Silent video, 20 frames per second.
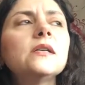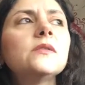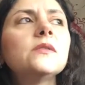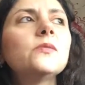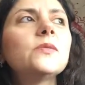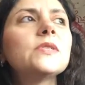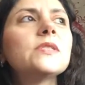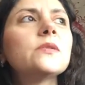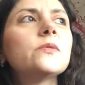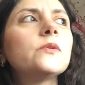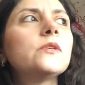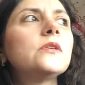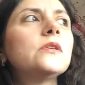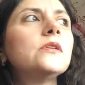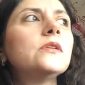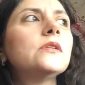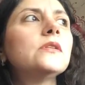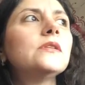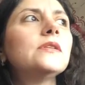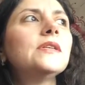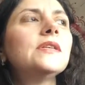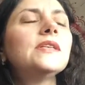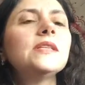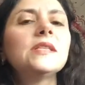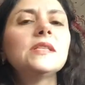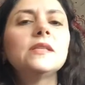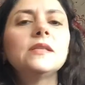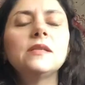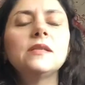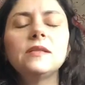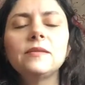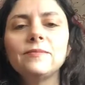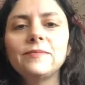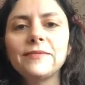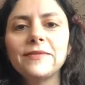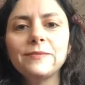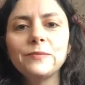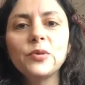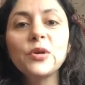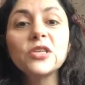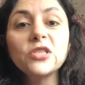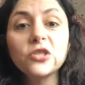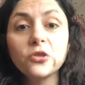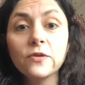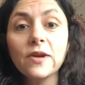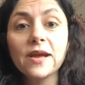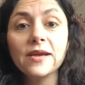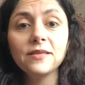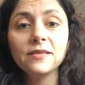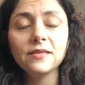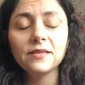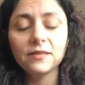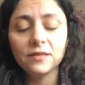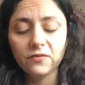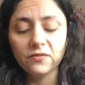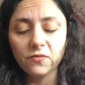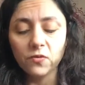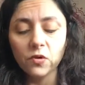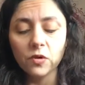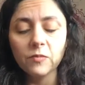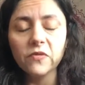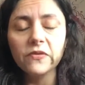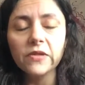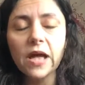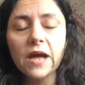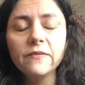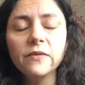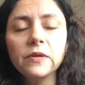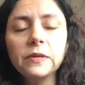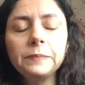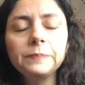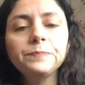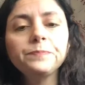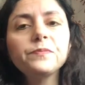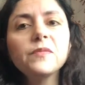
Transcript: what's the word? Pressurized form of lava.